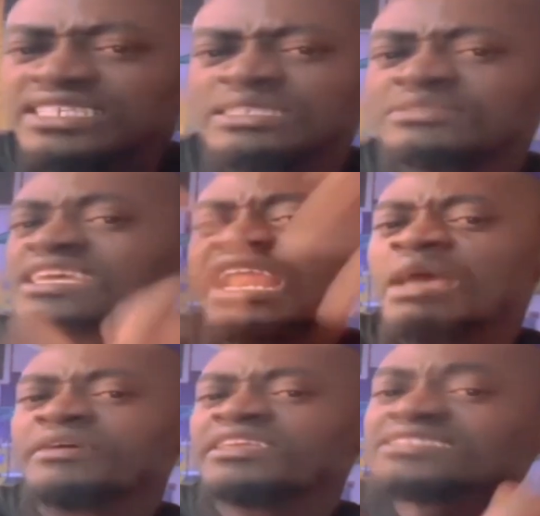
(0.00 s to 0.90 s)
Tabi.
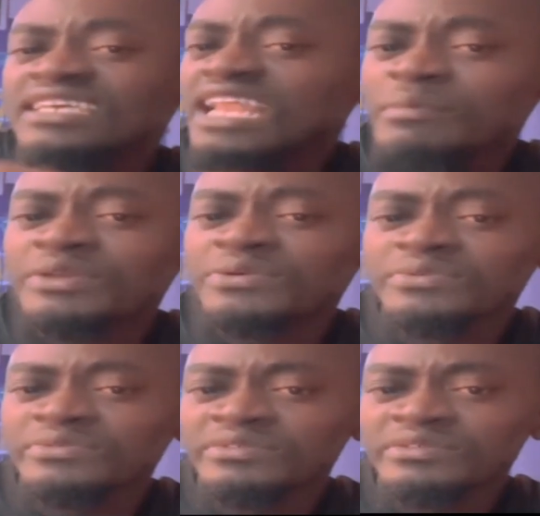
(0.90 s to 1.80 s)

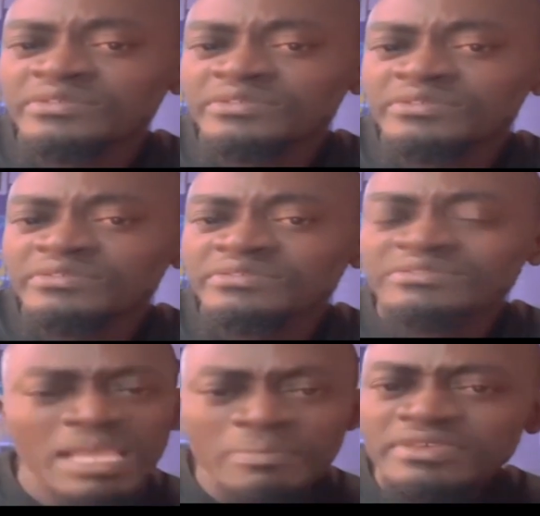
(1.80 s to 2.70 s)
Winnim, Robert Sabreshi,